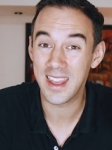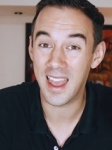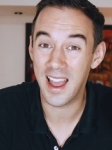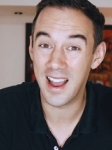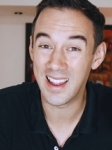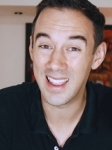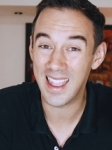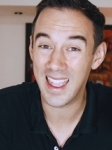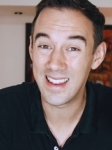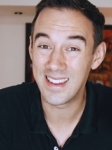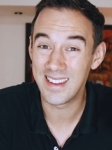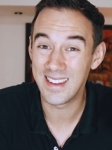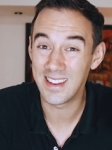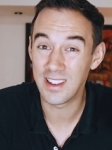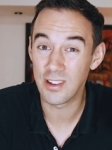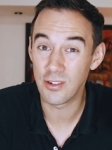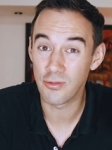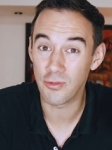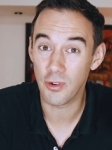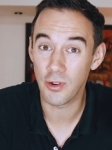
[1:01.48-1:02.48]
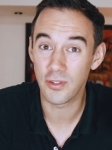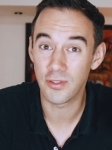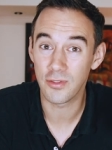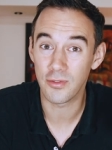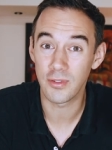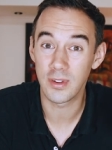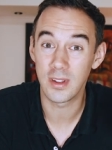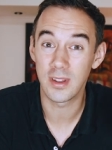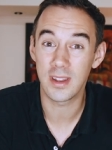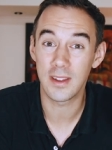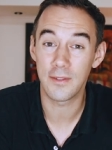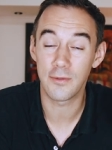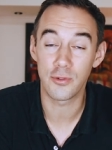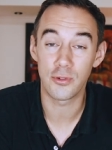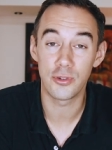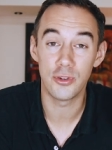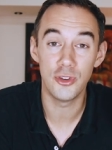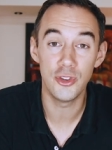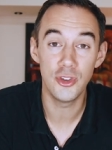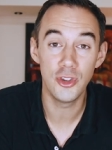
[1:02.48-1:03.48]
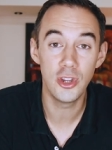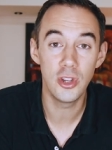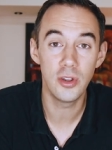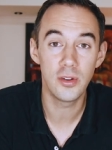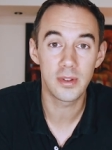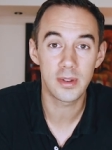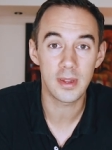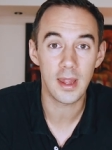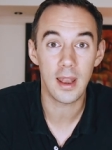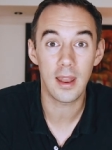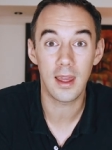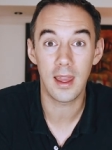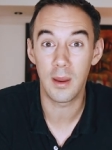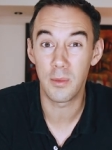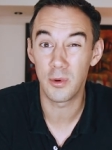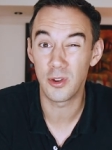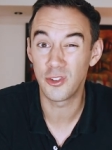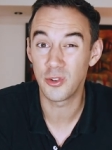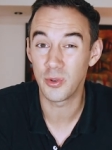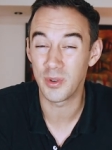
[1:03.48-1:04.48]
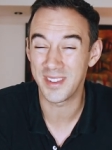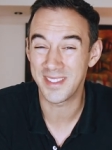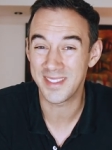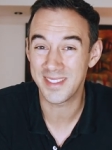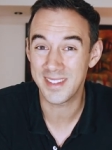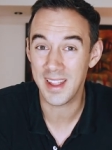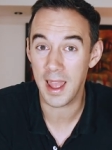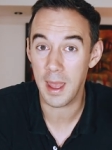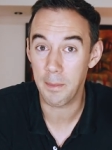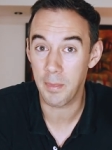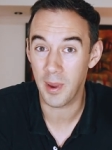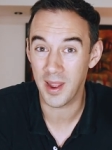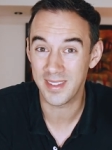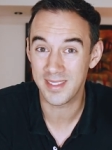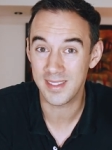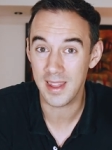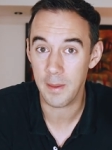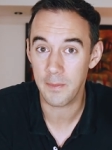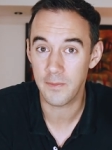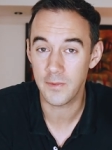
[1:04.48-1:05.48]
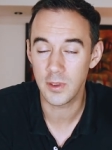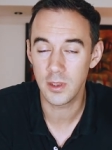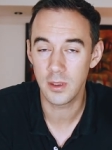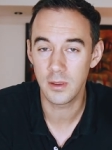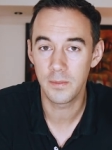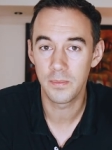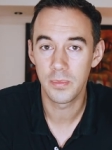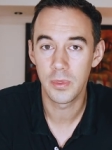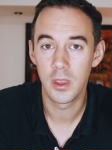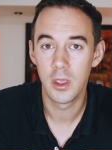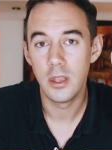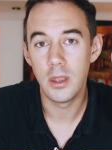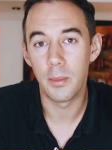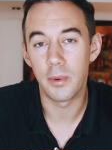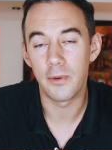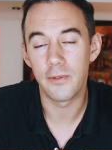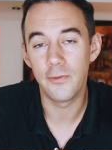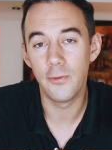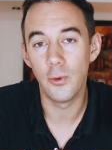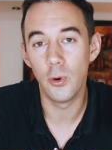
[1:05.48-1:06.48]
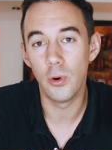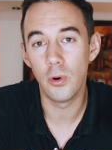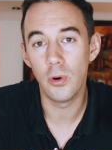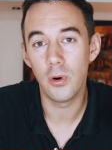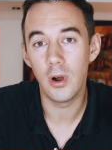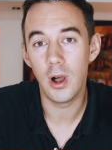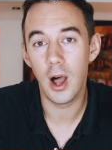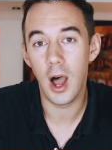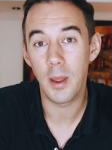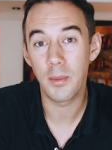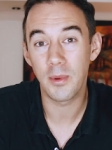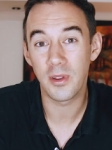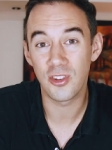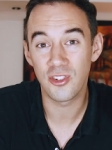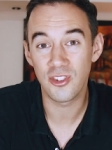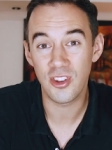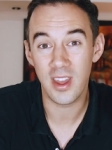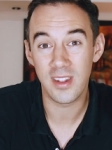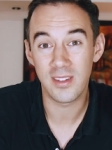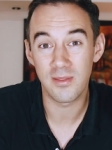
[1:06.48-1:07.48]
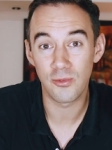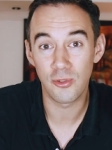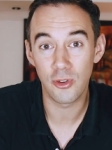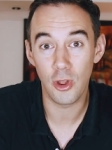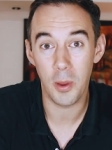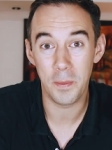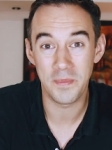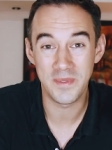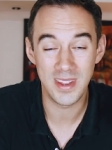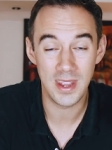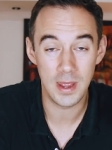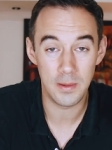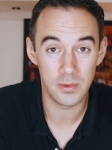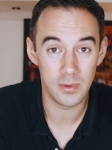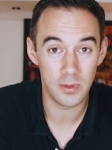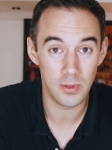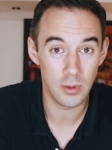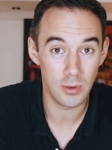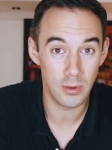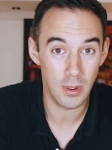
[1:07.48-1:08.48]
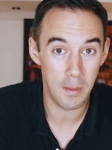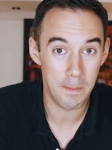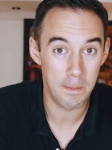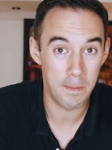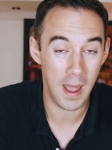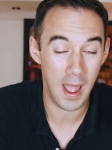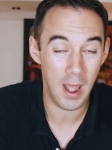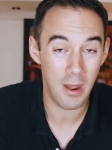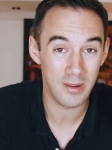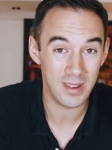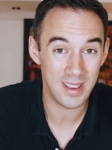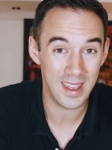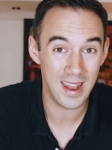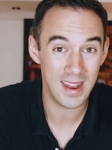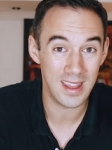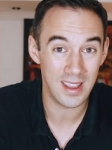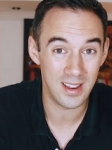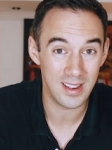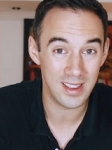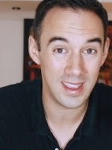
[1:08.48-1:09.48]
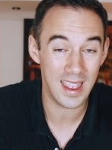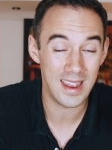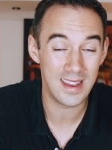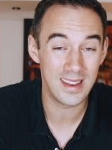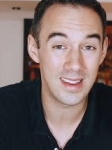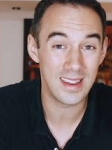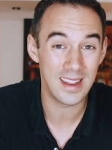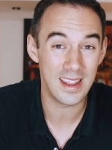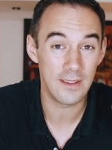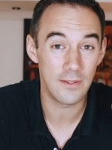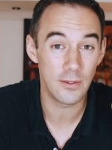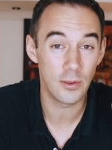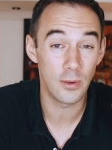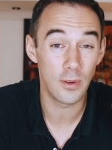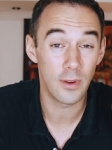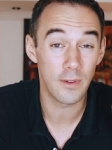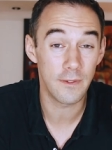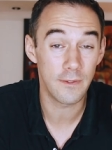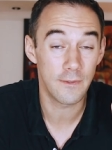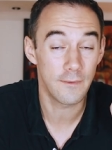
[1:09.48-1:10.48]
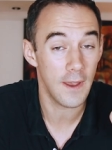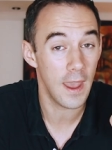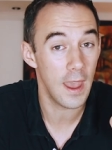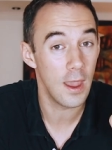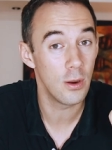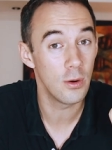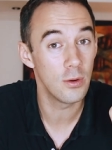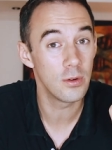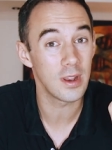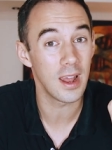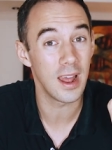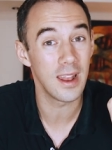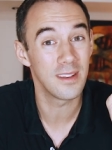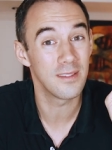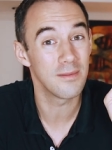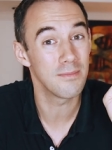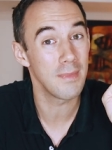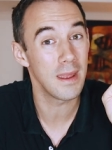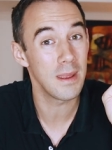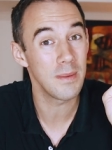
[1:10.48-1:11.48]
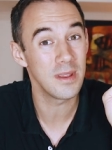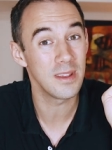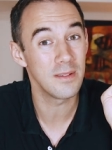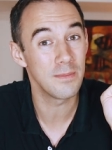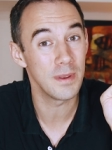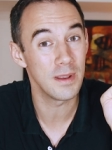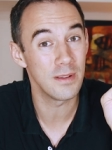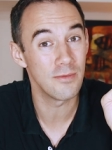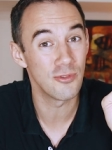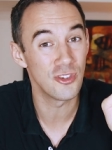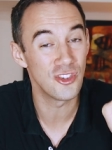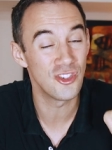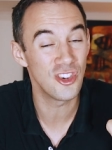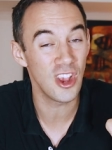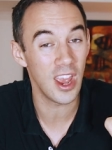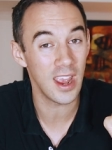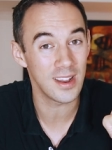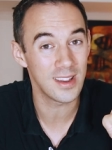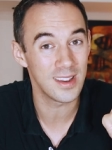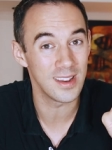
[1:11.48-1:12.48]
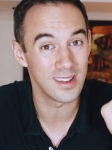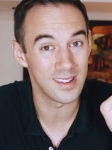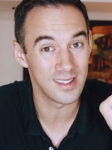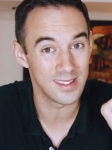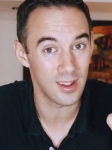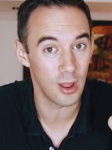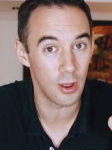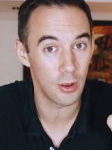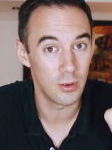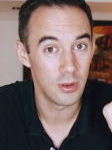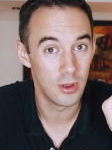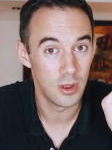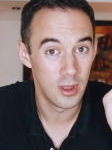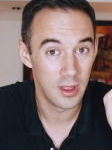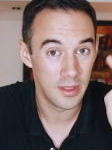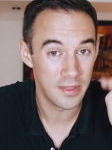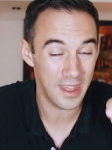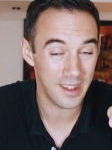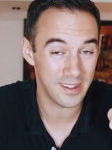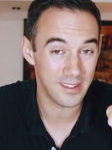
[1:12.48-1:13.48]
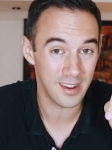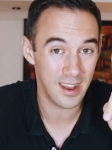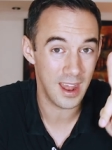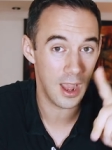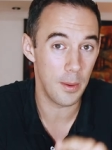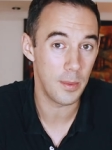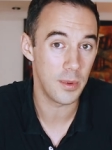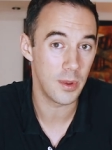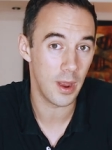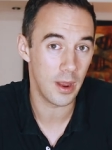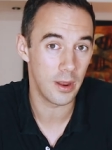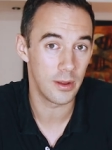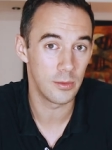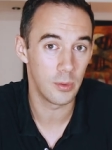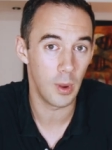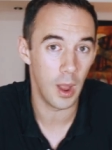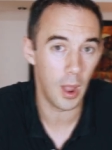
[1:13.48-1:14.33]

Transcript: to get ungated in groceries if you're a new seller, and we'll do it step by step for you. Number four, I'm going to share some top tips with you about getting ungated if you have failed and maybe you've been rejected. So that's going to help you out as